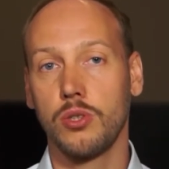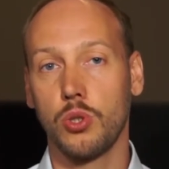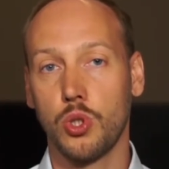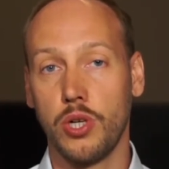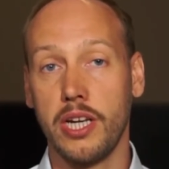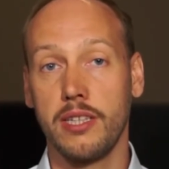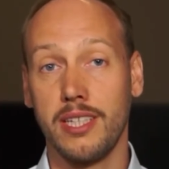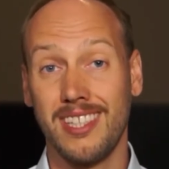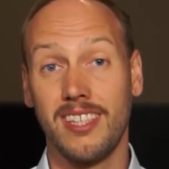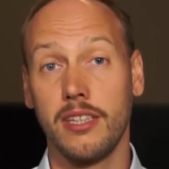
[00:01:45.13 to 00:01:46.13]
to
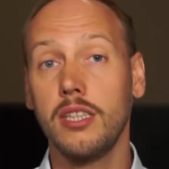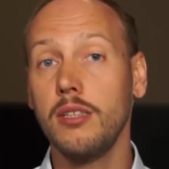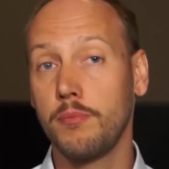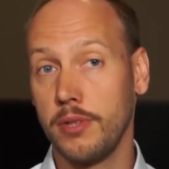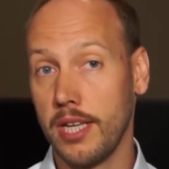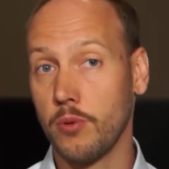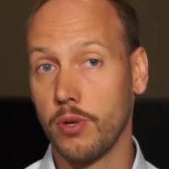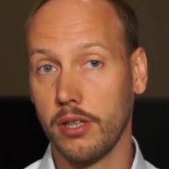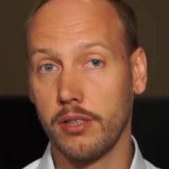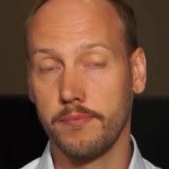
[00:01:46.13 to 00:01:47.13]
train this deep
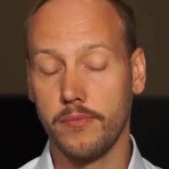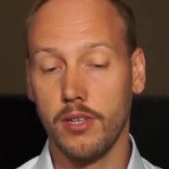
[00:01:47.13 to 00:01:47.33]
network.